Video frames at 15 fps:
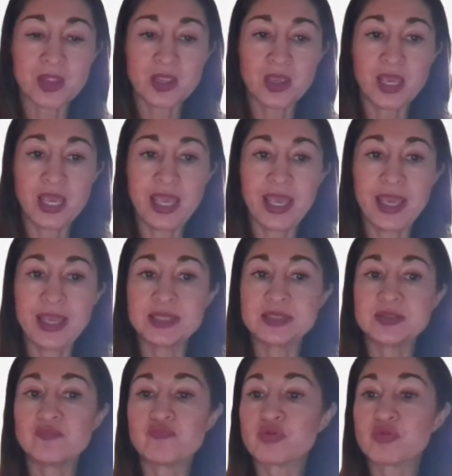
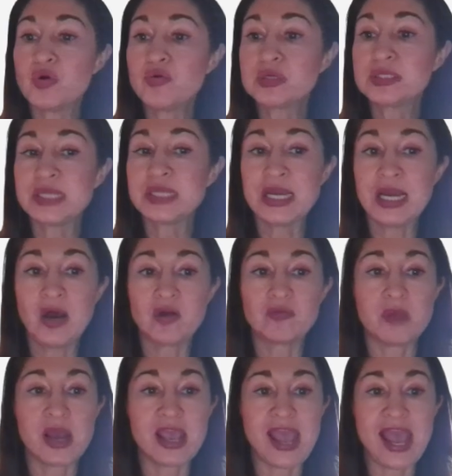and broke down
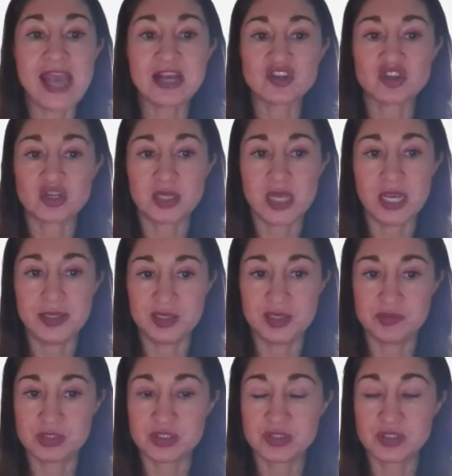my action
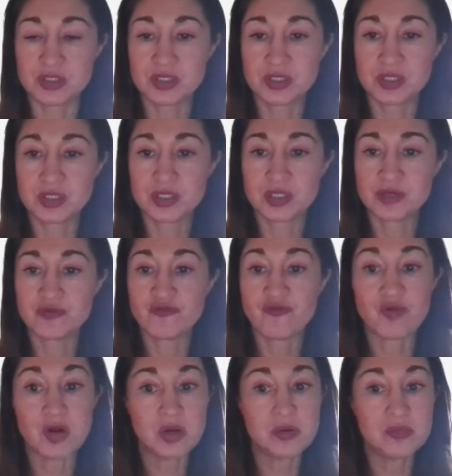items
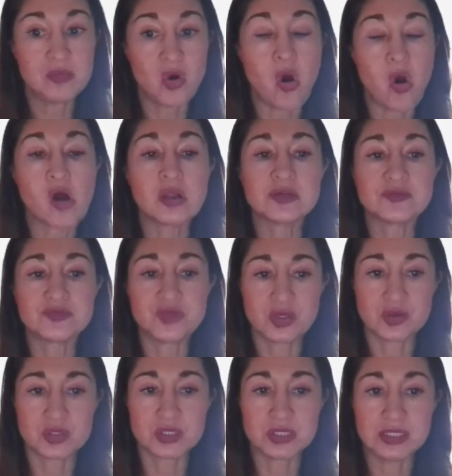from all of
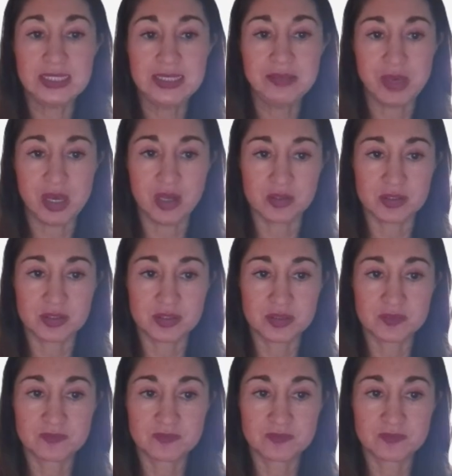those emails.